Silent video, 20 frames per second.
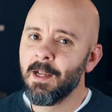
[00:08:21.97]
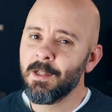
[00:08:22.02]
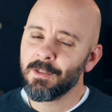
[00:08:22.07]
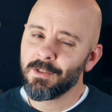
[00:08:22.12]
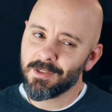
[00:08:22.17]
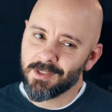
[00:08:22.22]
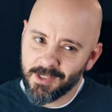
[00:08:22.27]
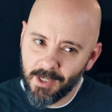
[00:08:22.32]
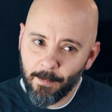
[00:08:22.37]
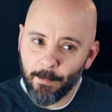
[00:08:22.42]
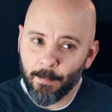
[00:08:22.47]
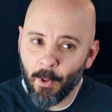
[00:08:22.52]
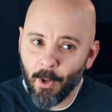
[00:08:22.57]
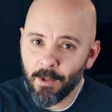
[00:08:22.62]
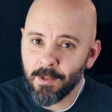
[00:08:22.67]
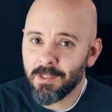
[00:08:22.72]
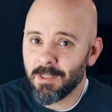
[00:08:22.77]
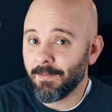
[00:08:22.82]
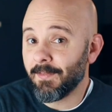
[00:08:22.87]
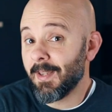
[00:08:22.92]
Some
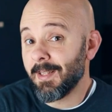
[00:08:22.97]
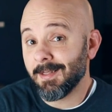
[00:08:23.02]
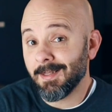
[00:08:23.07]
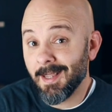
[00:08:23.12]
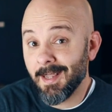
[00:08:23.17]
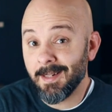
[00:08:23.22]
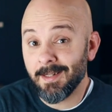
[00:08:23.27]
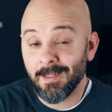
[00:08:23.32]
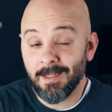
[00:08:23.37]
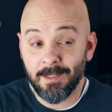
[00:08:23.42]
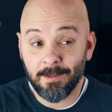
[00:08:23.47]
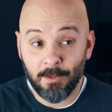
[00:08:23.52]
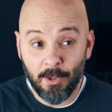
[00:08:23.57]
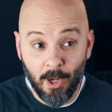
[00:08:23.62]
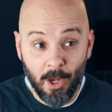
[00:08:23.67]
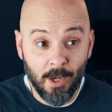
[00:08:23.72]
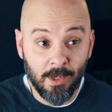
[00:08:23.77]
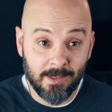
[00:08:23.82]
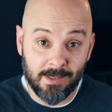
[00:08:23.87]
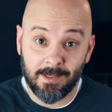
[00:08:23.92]
parts of Atlanta
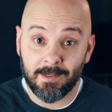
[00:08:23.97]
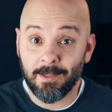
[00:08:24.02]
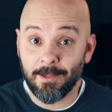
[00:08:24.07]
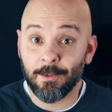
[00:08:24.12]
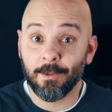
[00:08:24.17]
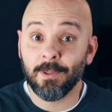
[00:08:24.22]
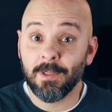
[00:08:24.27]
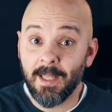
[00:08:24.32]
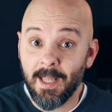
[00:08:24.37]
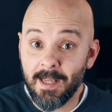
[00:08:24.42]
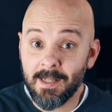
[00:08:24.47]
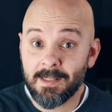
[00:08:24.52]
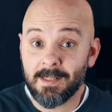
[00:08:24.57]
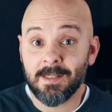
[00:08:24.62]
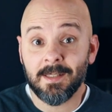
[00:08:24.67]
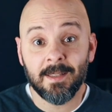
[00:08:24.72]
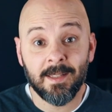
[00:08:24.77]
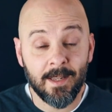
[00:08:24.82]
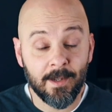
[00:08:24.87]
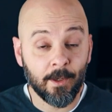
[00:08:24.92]
cost a little less
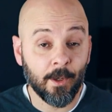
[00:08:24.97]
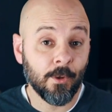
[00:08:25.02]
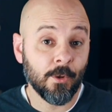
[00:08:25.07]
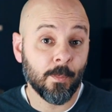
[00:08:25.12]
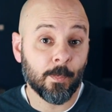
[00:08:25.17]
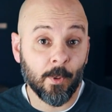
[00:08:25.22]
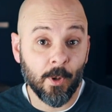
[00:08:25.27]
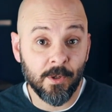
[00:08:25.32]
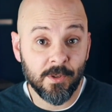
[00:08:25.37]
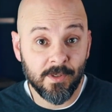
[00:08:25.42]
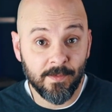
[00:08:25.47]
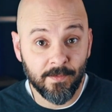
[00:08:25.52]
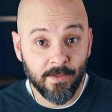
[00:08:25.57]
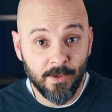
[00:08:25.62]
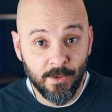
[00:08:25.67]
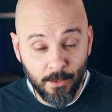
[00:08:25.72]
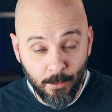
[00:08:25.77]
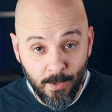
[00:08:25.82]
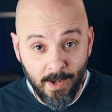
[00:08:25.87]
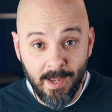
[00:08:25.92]
than other parts of the
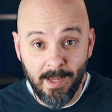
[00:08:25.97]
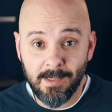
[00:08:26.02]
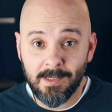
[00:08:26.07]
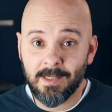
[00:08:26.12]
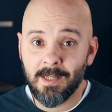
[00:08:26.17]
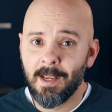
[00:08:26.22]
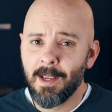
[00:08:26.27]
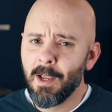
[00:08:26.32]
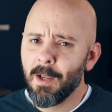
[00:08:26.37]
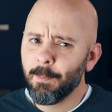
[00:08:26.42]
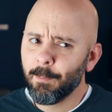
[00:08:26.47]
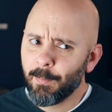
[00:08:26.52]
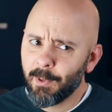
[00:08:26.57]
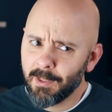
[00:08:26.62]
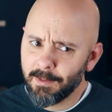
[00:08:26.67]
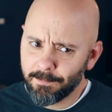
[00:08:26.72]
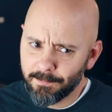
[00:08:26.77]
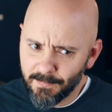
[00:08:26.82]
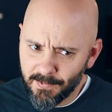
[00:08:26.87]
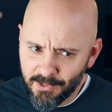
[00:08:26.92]
US,
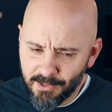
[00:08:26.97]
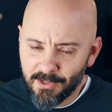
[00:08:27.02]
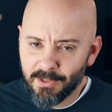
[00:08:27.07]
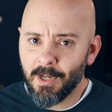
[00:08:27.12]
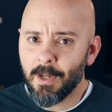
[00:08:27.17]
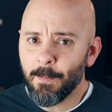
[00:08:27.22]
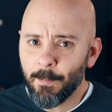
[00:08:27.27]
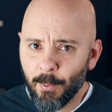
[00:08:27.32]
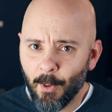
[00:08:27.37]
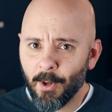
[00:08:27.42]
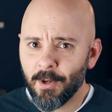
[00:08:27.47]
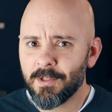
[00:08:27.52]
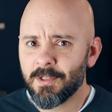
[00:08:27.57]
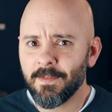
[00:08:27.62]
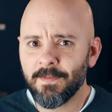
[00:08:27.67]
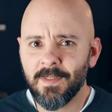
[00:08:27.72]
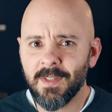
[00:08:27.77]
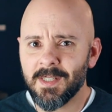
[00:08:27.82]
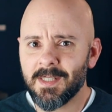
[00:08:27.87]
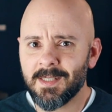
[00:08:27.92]
but some parts
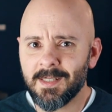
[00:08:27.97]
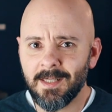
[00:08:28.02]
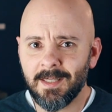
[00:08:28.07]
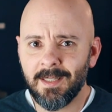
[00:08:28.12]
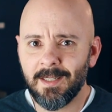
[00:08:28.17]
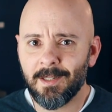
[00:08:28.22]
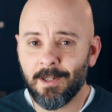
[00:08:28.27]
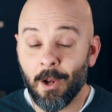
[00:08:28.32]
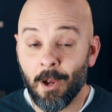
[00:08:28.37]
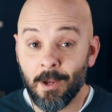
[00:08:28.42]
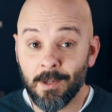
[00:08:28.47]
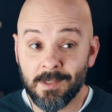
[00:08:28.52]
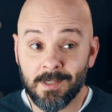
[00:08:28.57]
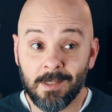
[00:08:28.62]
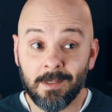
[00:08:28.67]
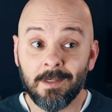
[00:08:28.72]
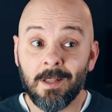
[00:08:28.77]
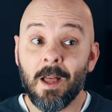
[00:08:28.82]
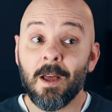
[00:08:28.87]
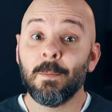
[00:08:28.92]
of this city cost a
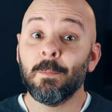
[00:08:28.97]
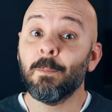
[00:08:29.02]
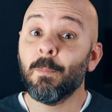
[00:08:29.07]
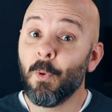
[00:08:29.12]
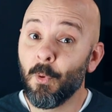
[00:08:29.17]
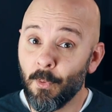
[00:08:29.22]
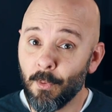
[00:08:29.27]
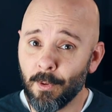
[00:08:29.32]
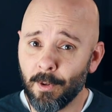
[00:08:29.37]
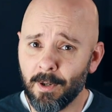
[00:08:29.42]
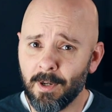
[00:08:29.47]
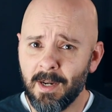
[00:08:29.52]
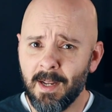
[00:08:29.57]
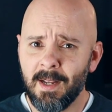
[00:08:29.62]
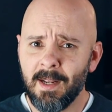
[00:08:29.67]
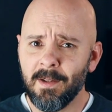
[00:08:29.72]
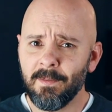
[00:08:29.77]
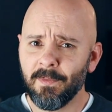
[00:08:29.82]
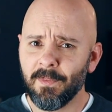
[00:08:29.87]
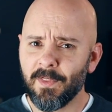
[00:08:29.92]
lot more
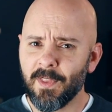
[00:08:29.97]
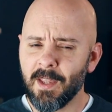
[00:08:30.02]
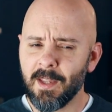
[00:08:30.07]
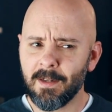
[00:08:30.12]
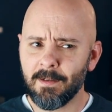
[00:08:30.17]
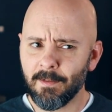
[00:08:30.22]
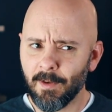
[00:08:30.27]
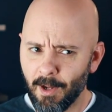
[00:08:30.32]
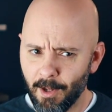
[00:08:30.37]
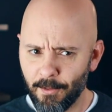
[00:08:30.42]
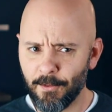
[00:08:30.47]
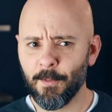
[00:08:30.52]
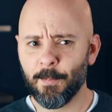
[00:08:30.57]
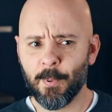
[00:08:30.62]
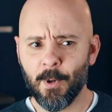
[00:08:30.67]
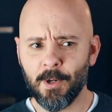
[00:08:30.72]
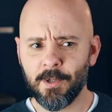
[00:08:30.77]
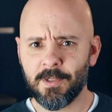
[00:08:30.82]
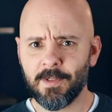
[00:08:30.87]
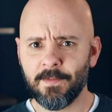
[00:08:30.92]
than other
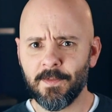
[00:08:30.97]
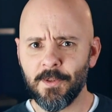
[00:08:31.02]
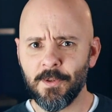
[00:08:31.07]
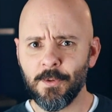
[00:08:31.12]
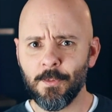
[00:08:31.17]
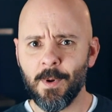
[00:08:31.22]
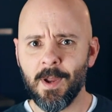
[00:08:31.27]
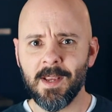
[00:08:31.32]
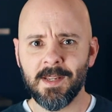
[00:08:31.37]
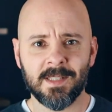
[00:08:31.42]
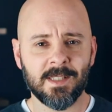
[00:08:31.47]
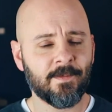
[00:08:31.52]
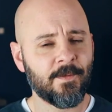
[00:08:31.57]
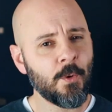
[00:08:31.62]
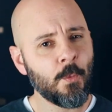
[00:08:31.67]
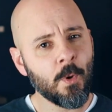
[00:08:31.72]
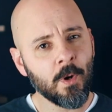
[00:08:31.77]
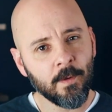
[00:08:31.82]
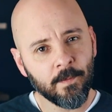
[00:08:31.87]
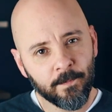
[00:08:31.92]
parts of the US. If
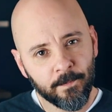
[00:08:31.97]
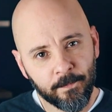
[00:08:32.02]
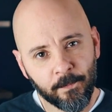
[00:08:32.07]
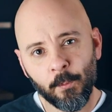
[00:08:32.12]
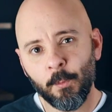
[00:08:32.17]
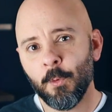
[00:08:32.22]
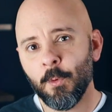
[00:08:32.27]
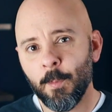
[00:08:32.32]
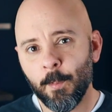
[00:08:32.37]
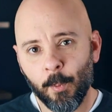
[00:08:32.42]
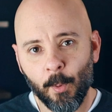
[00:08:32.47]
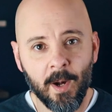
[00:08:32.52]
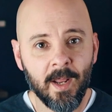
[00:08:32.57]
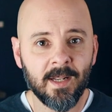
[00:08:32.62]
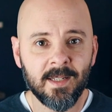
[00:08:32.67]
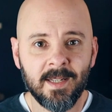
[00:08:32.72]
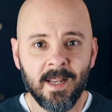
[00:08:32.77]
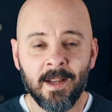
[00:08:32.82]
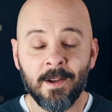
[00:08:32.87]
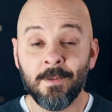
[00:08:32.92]
you want a full
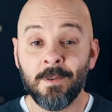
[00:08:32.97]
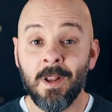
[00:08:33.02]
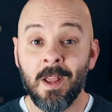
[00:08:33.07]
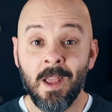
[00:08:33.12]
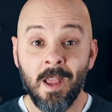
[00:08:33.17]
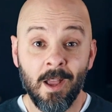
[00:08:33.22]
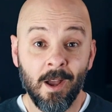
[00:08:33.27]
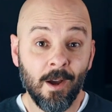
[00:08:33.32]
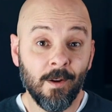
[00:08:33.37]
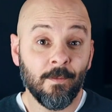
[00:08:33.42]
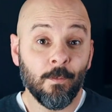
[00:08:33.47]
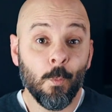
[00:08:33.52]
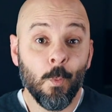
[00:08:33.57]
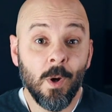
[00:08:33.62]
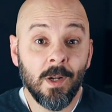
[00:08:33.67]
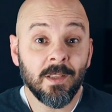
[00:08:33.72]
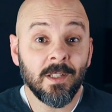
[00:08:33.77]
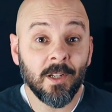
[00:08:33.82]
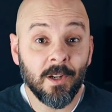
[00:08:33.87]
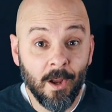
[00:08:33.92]
breakdown of
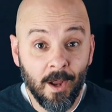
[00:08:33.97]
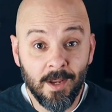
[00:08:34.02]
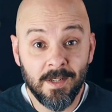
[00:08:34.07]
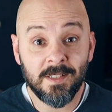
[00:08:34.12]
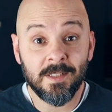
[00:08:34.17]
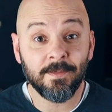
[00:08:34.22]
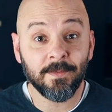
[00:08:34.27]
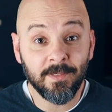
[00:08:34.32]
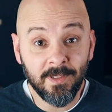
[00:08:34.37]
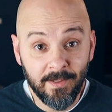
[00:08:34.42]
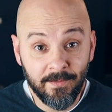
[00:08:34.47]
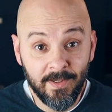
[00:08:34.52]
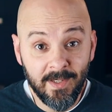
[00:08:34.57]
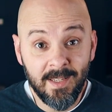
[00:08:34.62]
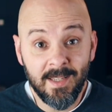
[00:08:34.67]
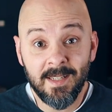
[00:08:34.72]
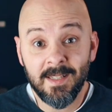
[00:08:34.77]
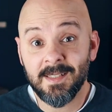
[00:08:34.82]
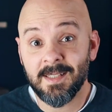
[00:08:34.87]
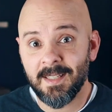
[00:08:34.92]
what the cost of living
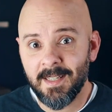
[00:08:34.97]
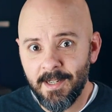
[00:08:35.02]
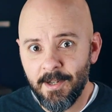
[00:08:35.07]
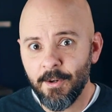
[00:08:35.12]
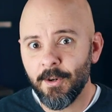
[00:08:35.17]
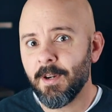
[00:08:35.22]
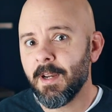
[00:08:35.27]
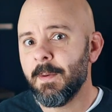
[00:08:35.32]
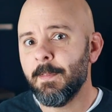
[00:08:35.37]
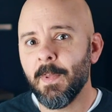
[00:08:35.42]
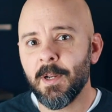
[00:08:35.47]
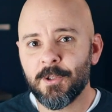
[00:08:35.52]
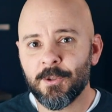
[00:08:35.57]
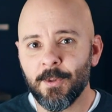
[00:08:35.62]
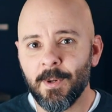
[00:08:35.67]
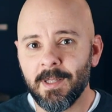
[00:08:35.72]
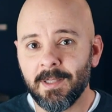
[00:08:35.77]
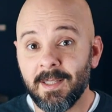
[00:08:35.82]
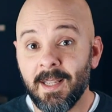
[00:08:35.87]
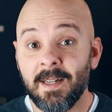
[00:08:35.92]
is here in
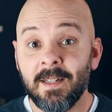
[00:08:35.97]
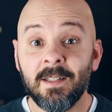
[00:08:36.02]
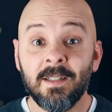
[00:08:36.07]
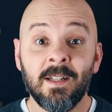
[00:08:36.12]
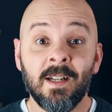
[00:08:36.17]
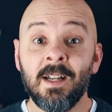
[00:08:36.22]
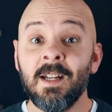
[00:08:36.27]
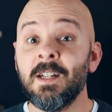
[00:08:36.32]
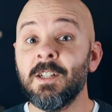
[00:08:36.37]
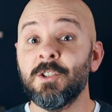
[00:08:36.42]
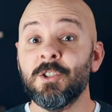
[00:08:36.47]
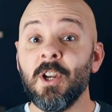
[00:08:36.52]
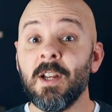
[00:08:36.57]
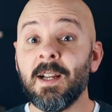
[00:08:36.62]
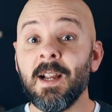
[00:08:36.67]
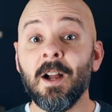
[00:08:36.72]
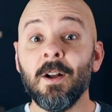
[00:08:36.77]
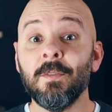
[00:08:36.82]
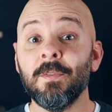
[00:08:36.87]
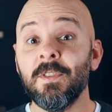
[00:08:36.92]
Metro Atlanta, check
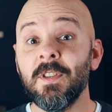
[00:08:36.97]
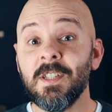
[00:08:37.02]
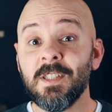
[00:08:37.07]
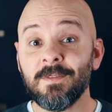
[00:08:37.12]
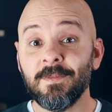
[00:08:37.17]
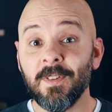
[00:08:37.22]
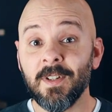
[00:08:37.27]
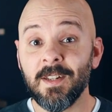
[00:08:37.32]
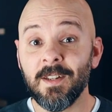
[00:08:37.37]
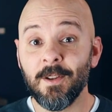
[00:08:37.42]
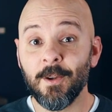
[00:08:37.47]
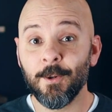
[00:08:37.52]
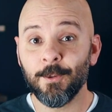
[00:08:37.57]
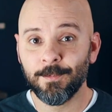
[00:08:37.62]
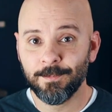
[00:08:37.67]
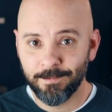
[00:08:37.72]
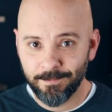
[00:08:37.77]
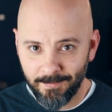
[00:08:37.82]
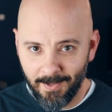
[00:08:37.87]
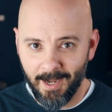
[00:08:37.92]
out this
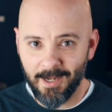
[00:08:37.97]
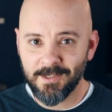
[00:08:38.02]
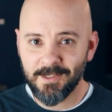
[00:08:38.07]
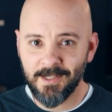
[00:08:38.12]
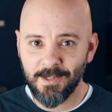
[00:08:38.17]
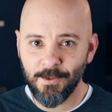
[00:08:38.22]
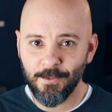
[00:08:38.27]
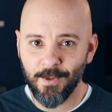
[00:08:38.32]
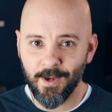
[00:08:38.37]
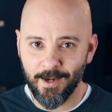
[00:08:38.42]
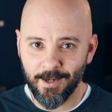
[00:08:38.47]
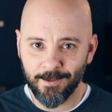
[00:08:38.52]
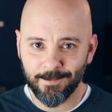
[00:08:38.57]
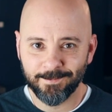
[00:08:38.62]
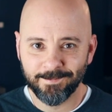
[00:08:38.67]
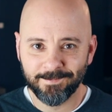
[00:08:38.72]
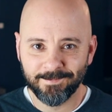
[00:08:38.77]
video. I'll see you there.